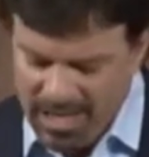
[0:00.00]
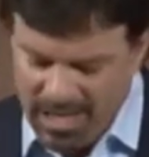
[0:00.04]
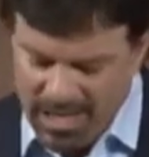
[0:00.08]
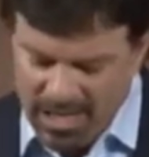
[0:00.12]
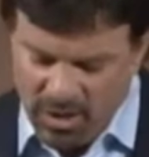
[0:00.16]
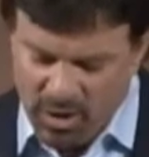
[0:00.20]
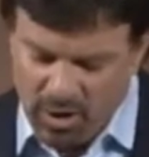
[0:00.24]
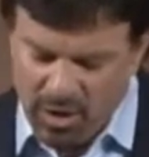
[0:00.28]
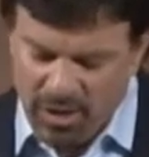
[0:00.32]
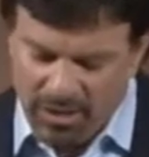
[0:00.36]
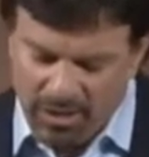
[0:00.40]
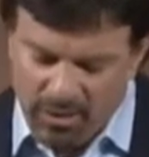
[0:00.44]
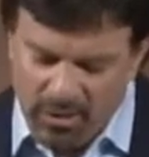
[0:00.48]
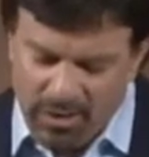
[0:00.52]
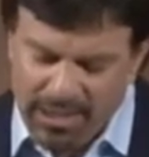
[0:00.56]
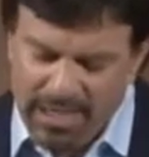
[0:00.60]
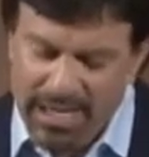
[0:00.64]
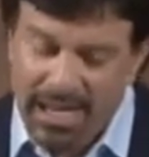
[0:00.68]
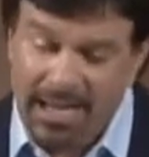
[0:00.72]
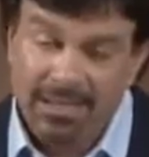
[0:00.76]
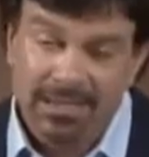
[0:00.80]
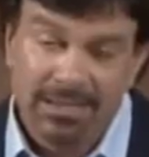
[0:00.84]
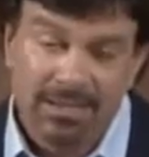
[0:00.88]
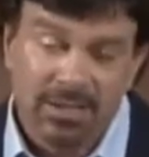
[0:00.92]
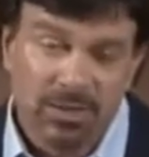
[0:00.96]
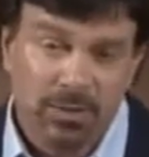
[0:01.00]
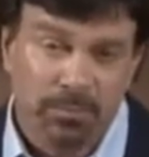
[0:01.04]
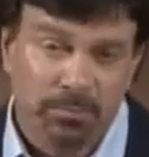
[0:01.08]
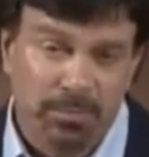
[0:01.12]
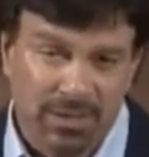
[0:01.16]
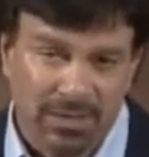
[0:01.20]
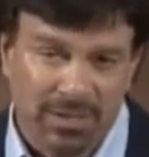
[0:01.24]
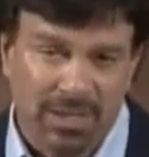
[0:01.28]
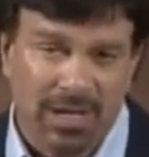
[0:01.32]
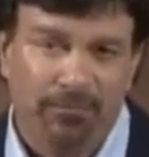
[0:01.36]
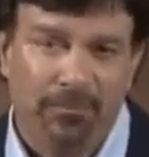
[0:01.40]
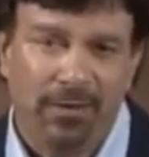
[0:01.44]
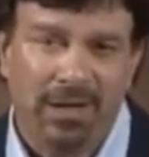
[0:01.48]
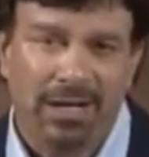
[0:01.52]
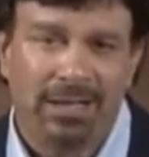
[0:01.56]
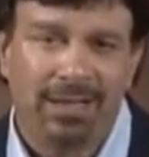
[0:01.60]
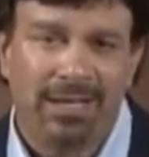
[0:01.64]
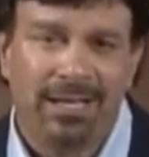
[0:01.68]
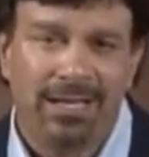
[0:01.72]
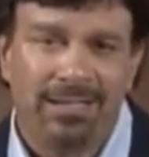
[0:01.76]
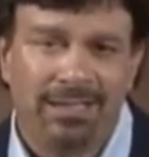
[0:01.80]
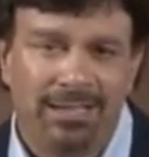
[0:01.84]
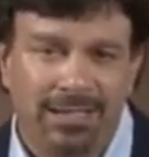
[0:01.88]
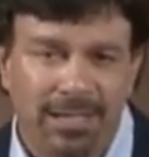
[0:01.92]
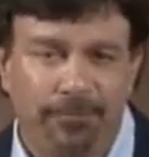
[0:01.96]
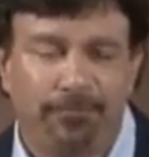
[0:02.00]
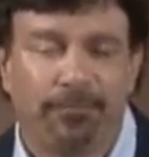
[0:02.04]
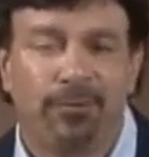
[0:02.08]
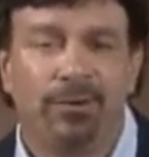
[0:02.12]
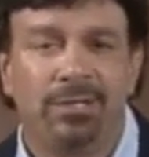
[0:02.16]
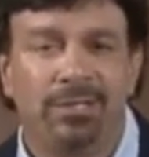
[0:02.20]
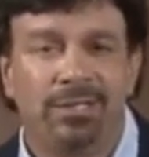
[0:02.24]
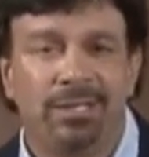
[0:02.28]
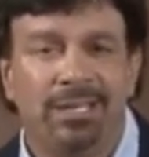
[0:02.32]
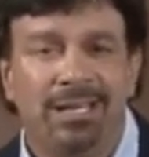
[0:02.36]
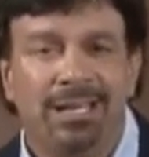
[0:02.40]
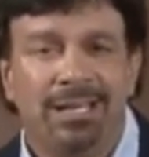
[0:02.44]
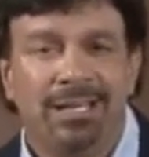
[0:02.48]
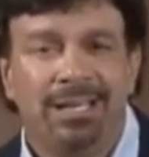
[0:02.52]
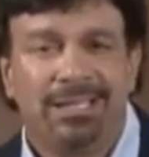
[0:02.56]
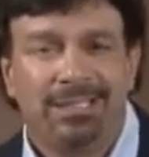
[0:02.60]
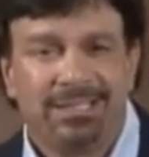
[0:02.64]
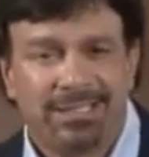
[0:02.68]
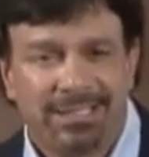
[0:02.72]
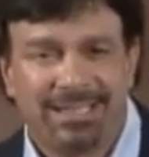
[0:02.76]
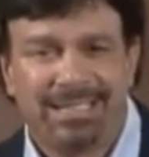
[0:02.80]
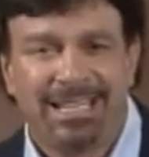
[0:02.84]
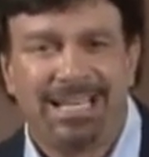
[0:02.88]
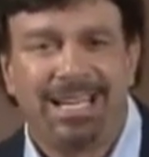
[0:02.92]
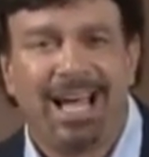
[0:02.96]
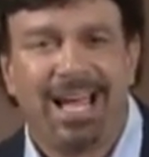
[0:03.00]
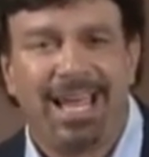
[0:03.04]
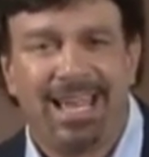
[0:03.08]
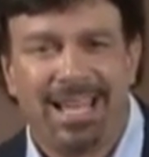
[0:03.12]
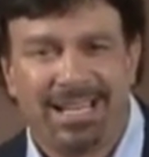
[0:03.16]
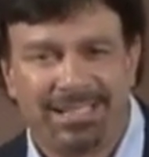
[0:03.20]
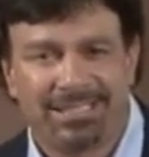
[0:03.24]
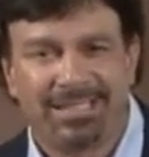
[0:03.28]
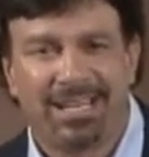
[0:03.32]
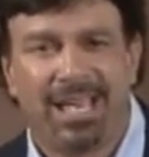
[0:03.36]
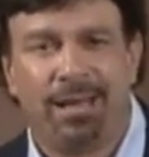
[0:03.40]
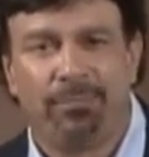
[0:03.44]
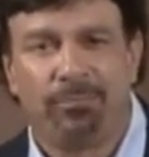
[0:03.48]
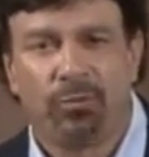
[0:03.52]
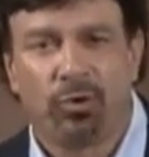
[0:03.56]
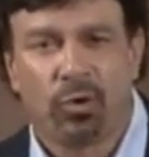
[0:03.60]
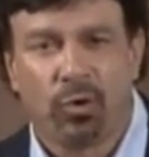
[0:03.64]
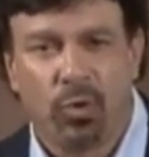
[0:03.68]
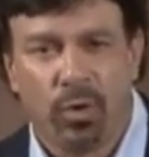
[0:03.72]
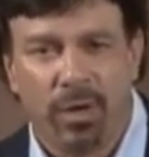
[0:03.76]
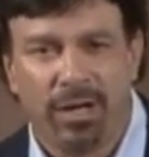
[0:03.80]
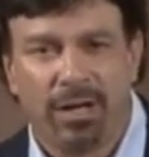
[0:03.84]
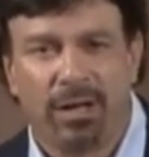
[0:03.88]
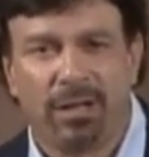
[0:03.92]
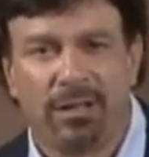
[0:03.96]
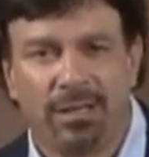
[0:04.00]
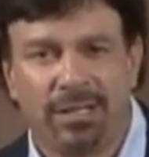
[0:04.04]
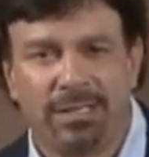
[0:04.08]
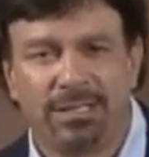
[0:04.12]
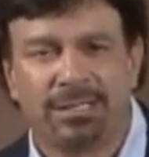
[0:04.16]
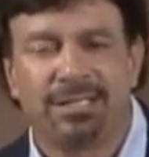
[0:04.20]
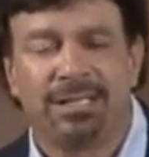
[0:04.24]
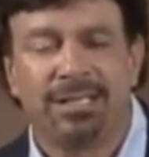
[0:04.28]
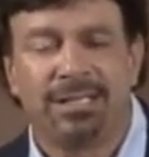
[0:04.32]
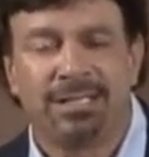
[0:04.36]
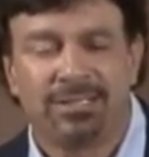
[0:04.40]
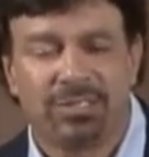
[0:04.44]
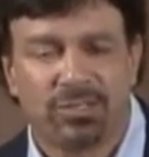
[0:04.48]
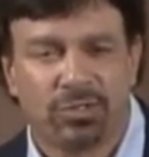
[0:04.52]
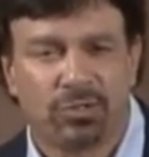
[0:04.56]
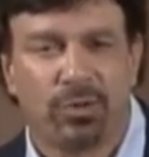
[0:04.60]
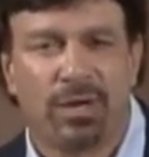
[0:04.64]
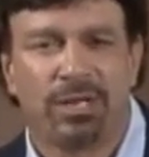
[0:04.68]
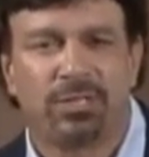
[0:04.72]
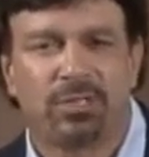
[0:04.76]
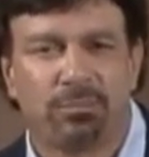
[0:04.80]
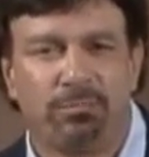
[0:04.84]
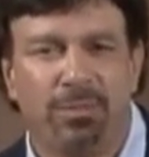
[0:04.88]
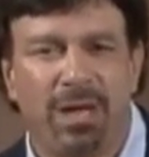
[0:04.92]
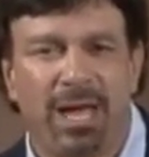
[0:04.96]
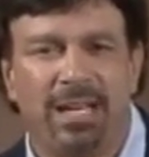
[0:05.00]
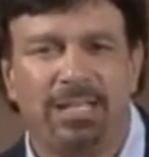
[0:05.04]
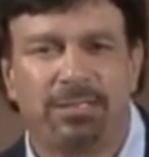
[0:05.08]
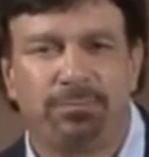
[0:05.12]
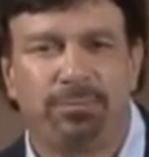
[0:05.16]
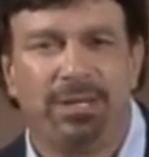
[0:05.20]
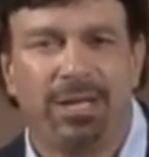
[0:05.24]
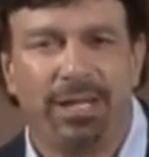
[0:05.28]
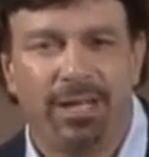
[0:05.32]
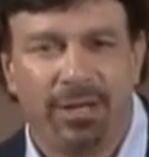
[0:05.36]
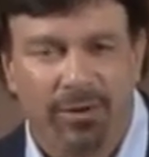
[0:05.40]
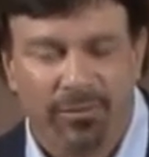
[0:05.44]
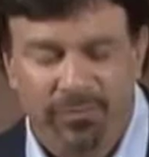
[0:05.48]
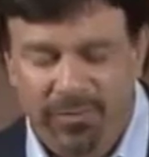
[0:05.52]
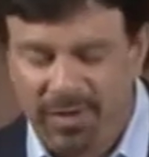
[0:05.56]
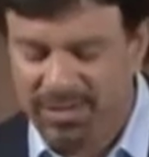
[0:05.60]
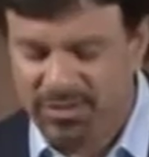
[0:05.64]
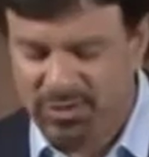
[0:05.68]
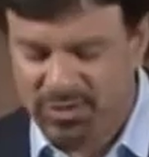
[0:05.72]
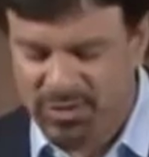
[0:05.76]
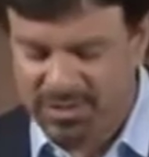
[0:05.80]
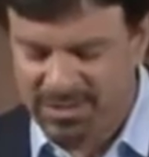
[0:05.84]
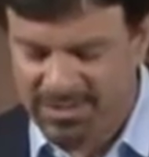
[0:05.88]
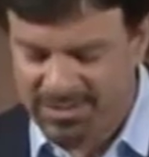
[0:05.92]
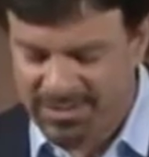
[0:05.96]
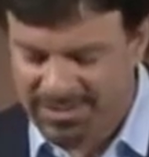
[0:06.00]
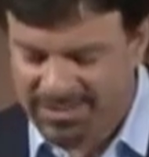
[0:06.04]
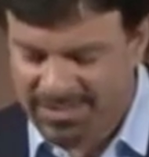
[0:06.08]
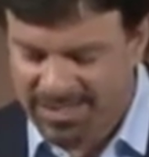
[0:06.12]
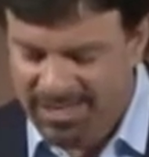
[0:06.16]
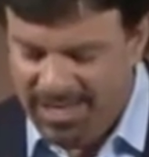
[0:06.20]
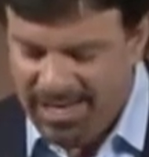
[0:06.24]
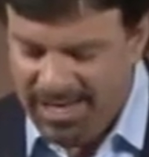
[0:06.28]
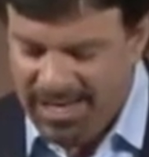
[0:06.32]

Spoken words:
You're going to look at specifically different CISM, Critical Incident Stress Management interventions.